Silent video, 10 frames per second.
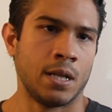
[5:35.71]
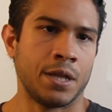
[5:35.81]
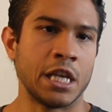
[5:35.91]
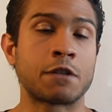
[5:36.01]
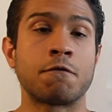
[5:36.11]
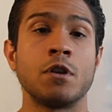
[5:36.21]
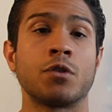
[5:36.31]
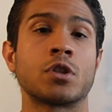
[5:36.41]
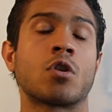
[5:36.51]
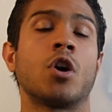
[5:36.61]
This
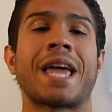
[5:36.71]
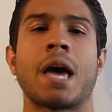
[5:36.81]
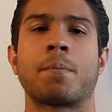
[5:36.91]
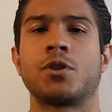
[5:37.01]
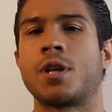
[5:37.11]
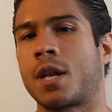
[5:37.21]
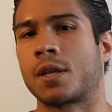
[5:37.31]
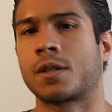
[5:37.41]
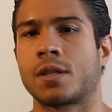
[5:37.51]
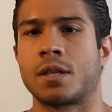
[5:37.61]
field is called
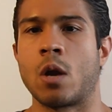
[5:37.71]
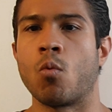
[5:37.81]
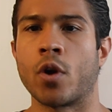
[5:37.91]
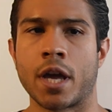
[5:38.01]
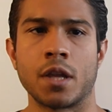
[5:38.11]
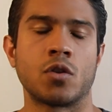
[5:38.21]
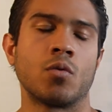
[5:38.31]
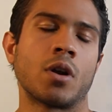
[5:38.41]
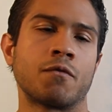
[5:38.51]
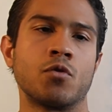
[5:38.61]
epigenetics, and we'll get into
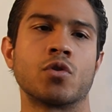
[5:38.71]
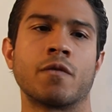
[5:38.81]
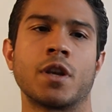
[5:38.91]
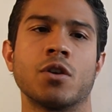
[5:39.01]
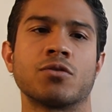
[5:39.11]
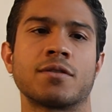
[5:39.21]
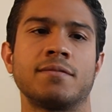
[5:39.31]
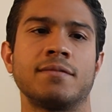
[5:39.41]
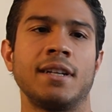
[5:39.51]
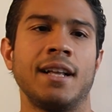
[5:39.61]
it on future videos.
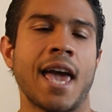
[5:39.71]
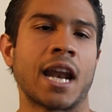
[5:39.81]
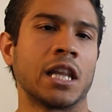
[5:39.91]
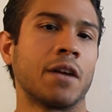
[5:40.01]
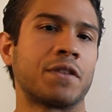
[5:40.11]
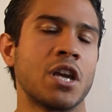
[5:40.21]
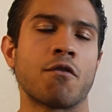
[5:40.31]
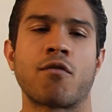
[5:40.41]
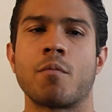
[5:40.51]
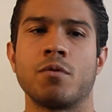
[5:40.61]
And I'd love to hear
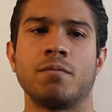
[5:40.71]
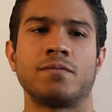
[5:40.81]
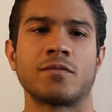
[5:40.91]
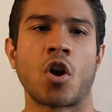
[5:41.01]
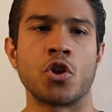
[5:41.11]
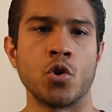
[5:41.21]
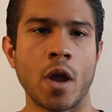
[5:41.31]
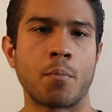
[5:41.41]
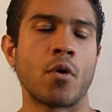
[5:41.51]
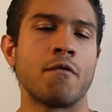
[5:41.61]
from you. Are you
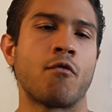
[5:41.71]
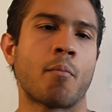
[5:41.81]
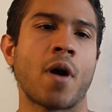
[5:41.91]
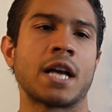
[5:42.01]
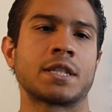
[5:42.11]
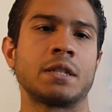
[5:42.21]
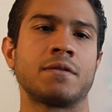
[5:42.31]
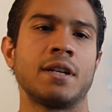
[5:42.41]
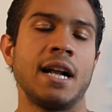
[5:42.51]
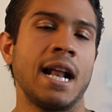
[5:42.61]
APOE4
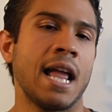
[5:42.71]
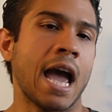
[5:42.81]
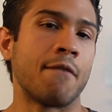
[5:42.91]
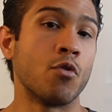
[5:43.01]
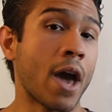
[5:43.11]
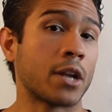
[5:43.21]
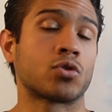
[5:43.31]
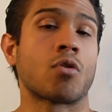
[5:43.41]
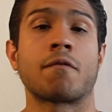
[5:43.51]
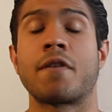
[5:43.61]
positive? Have you had a
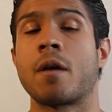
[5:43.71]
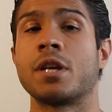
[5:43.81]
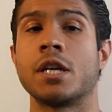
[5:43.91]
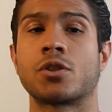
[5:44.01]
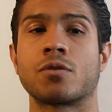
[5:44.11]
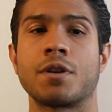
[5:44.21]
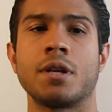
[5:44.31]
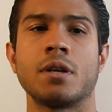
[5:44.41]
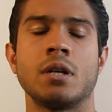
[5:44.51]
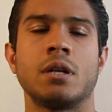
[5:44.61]
strong family
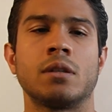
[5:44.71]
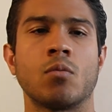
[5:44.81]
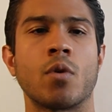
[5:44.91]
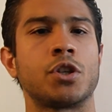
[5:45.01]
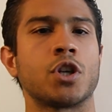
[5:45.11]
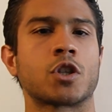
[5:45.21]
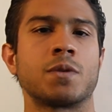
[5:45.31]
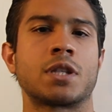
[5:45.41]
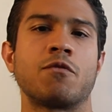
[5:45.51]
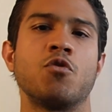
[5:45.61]
history? What
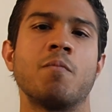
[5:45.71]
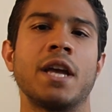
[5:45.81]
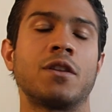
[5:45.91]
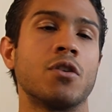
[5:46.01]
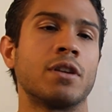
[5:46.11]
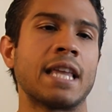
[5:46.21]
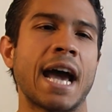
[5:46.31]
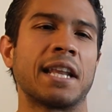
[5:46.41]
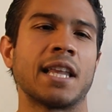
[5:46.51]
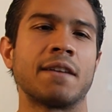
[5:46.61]
adjustments have you made to your
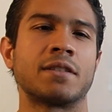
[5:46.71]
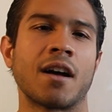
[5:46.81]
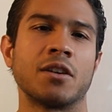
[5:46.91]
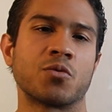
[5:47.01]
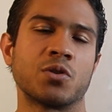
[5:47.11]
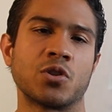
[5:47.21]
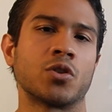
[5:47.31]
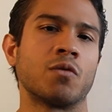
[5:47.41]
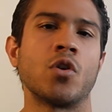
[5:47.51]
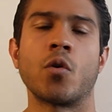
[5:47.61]
diet and lifestyle as a
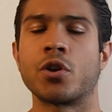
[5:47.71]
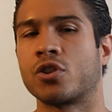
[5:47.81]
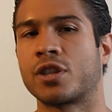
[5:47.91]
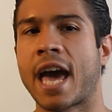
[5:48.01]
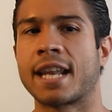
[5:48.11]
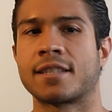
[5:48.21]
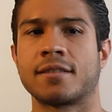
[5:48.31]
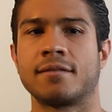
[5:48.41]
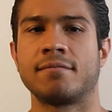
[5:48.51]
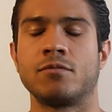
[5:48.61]
result of knowing your
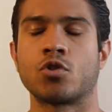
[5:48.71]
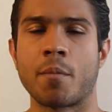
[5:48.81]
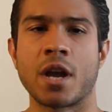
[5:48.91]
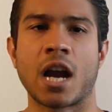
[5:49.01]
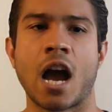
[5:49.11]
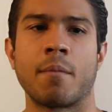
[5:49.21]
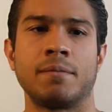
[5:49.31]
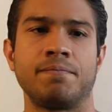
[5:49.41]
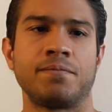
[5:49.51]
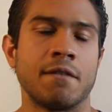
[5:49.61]
status? Drop me a
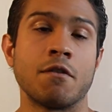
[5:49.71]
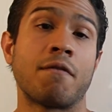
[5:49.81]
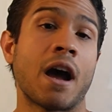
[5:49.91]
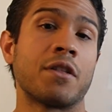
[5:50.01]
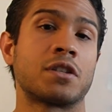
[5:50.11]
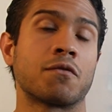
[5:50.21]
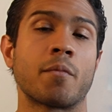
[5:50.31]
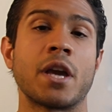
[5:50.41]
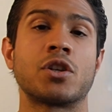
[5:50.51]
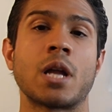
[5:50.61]
comment. If you found this
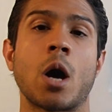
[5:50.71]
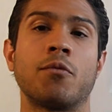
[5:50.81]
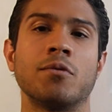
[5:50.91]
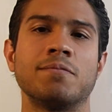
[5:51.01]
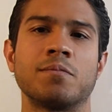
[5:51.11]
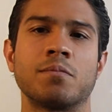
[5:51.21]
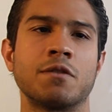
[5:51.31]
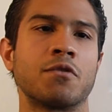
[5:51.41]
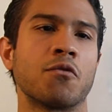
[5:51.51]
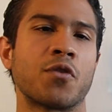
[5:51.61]
information helpful,
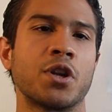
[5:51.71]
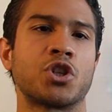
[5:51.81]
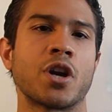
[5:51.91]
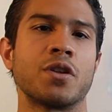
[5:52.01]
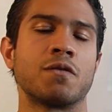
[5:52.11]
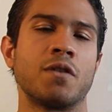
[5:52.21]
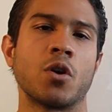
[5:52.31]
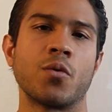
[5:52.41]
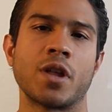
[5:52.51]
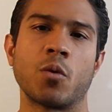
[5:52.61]
please feel free to share this
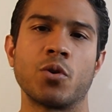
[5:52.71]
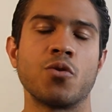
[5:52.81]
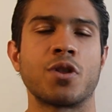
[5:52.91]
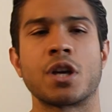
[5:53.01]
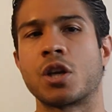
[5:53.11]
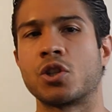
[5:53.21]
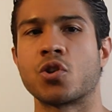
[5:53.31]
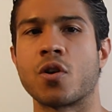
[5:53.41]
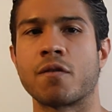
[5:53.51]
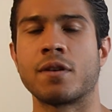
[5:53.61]
video with anyone you think it could
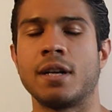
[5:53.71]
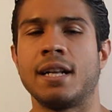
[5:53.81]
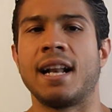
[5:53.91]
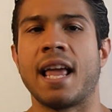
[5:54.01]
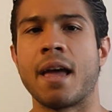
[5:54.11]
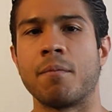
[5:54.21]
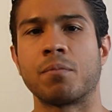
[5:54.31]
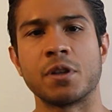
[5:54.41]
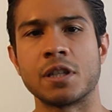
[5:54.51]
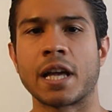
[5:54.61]
serve. And
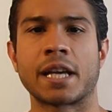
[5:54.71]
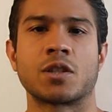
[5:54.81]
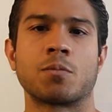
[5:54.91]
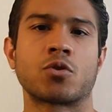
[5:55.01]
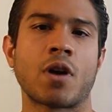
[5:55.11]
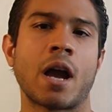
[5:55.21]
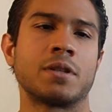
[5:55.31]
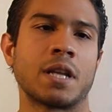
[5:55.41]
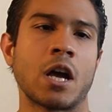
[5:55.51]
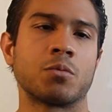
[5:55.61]
please like and subscribe
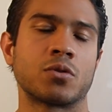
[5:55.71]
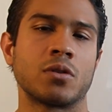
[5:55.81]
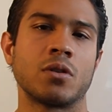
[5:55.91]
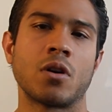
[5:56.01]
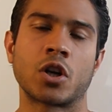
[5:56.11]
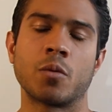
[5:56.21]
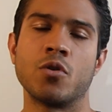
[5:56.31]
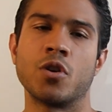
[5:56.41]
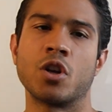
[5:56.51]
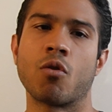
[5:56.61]
as it helps our
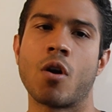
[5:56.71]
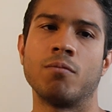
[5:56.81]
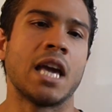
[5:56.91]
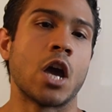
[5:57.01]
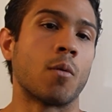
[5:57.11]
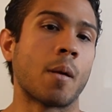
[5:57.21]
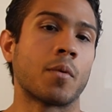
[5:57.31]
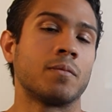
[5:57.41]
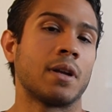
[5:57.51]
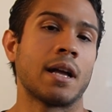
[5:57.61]
community grow. And
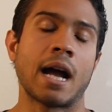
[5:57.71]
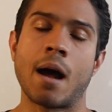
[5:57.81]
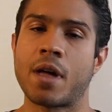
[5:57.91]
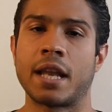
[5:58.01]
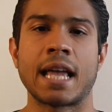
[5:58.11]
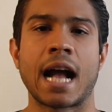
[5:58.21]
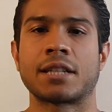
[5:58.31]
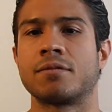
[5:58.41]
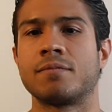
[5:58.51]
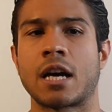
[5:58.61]
remember, I'm not a
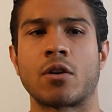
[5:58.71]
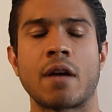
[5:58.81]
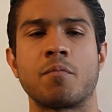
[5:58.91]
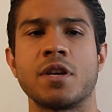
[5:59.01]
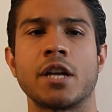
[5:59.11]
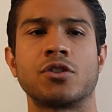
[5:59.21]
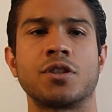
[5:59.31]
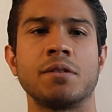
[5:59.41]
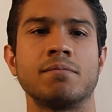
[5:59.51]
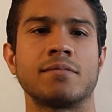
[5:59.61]
doctor. I don't have a
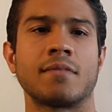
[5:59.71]
PhD.